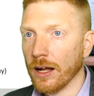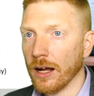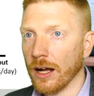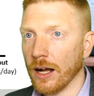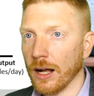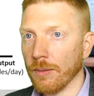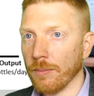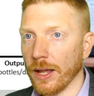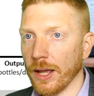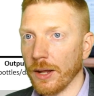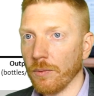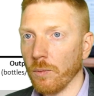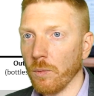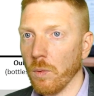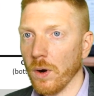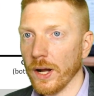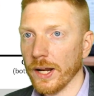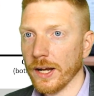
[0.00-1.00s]

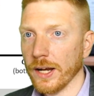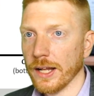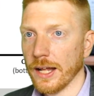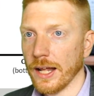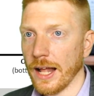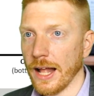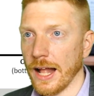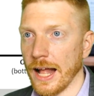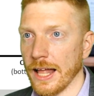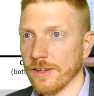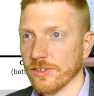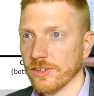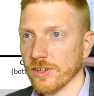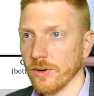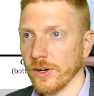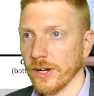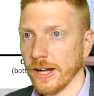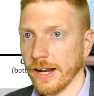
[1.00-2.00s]
And what is
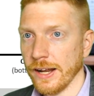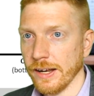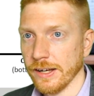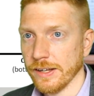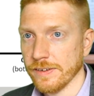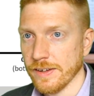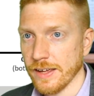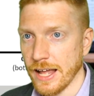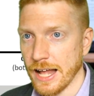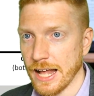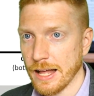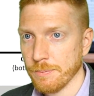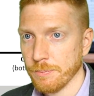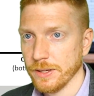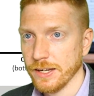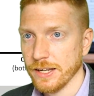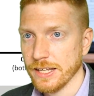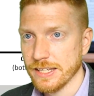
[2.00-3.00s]
going to
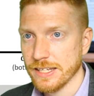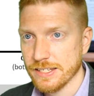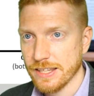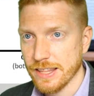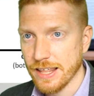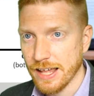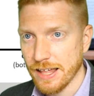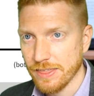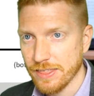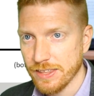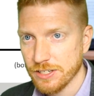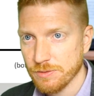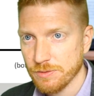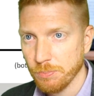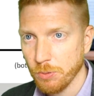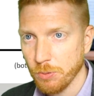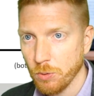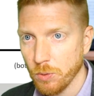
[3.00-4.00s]
happen is that
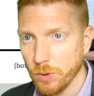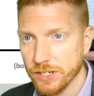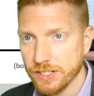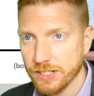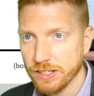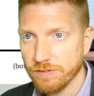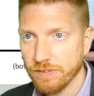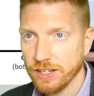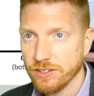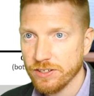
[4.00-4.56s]
this point of